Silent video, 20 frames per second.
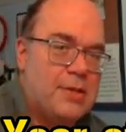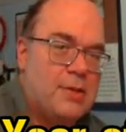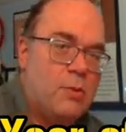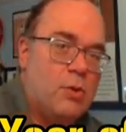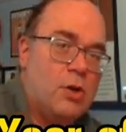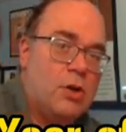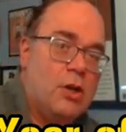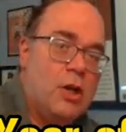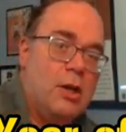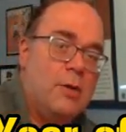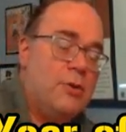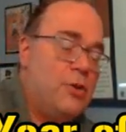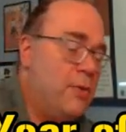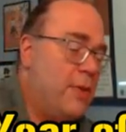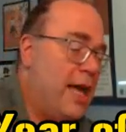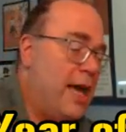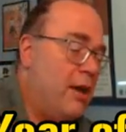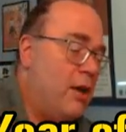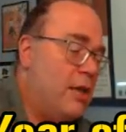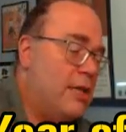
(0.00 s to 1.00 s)
and we're going to do
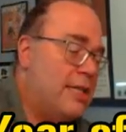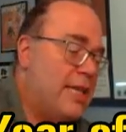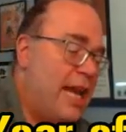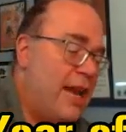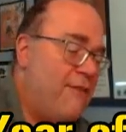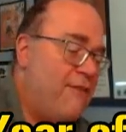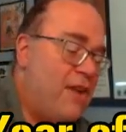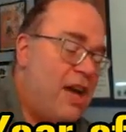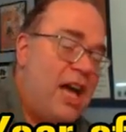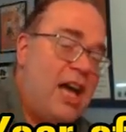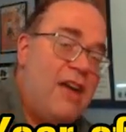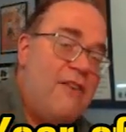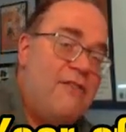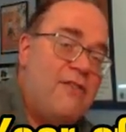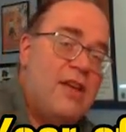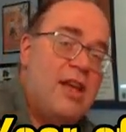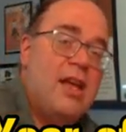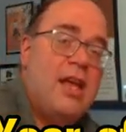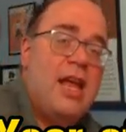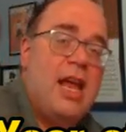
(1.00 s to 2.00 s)
that on day five,
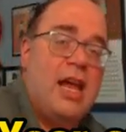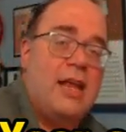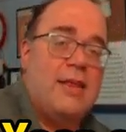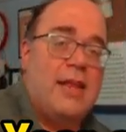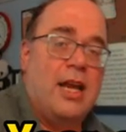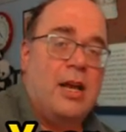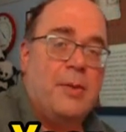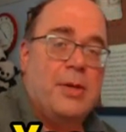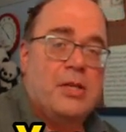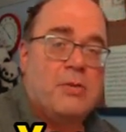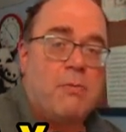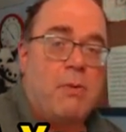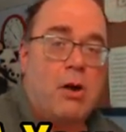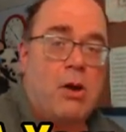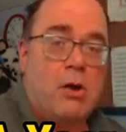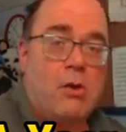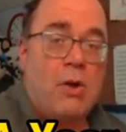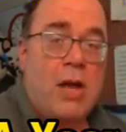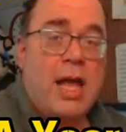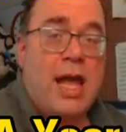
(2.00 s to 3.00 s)
and that'll be
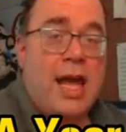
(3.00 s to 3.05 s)
tomorrow.